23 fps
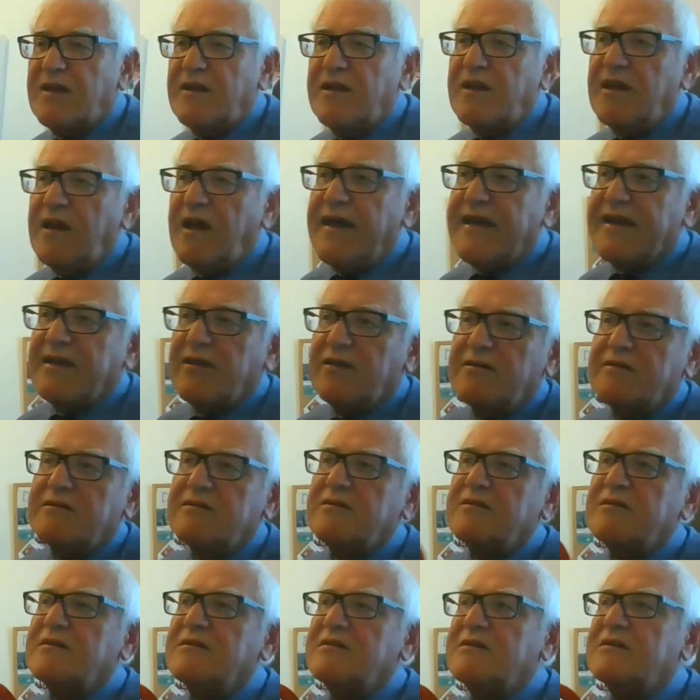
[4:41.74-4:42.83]
like
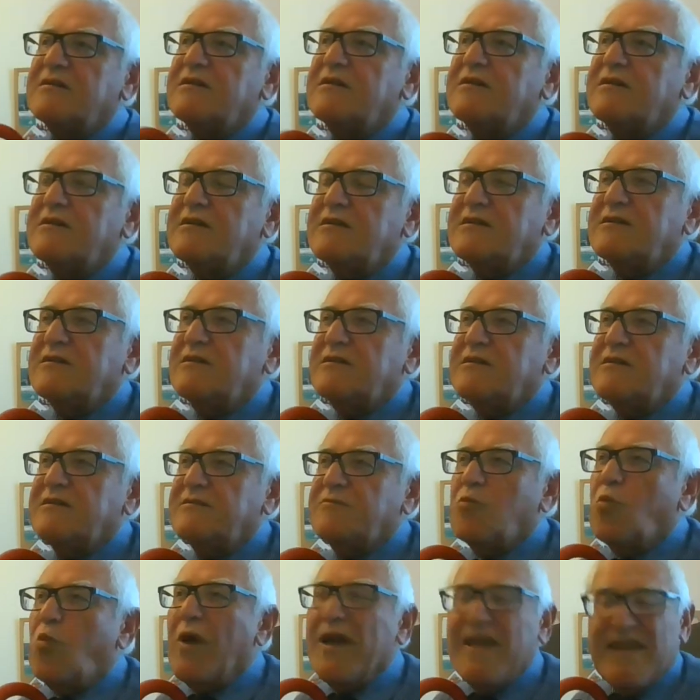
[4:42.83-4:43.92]

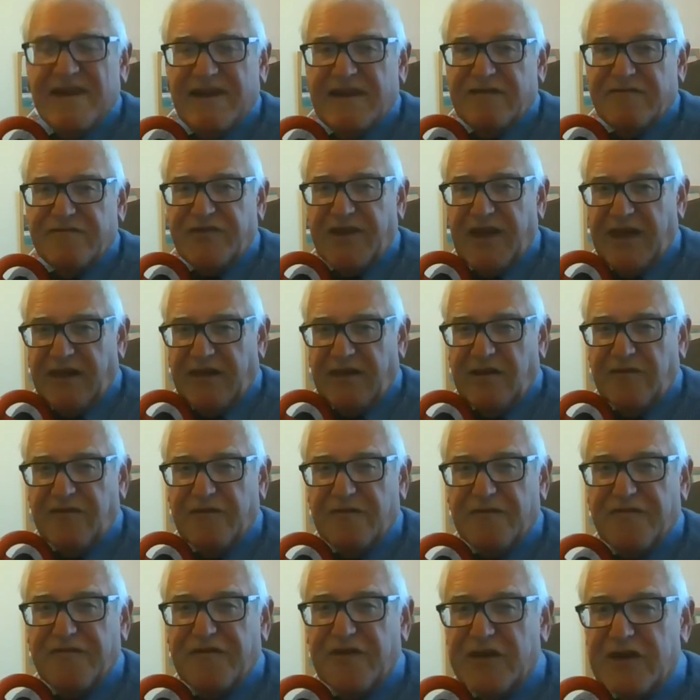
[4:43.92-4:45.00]
weightlifting
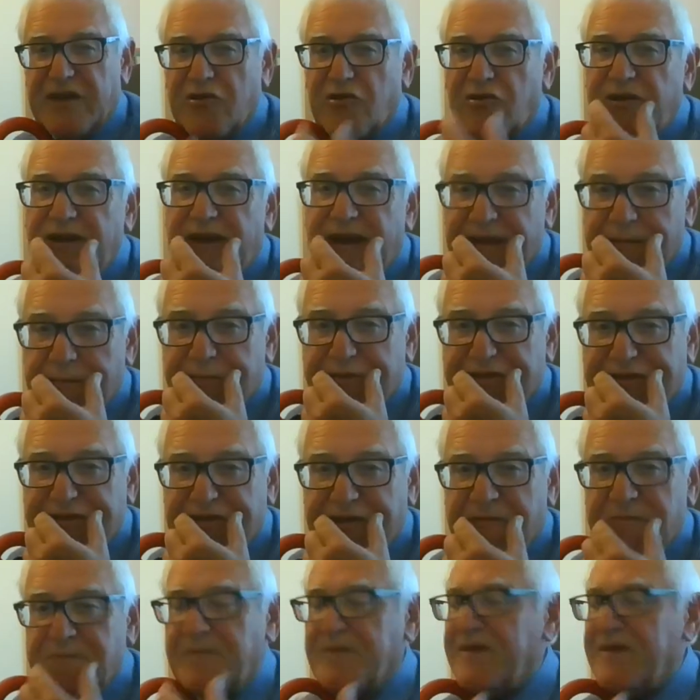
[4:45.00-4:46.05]
for your lips.